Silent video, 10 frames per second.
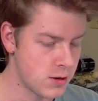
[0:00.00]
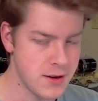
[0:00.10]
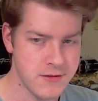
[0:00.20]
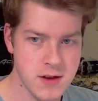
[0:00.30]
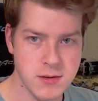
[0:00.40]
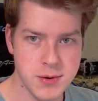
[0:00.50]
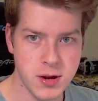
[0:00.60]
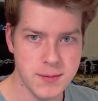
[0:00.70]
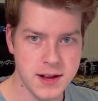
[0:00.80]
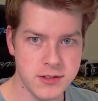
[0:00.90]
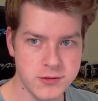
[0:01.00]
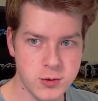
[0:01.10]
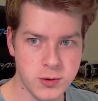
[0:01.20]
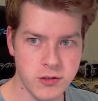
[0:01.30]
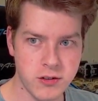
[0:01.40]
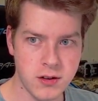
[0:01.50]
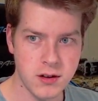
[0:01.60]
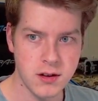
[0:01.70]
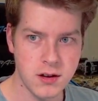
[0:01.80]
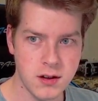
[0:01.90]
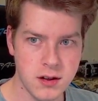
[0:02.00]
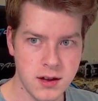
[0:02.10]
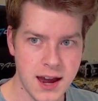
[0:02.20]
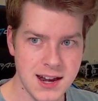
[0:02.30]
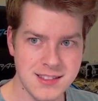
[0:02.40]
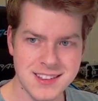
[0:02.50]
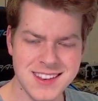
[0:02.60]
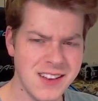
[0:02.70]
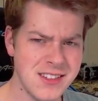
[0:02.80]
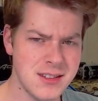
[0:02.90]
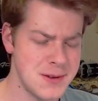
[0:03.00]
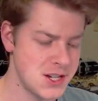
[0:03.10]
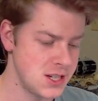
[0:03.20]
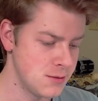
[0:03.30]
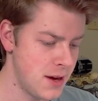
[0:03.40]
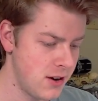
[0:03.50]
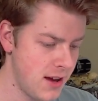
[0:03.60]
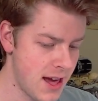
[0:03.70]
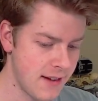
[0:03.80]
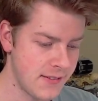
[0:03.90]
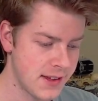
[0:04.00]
of my favorite Pokemons, of course. And it's a Delta Species, better yet.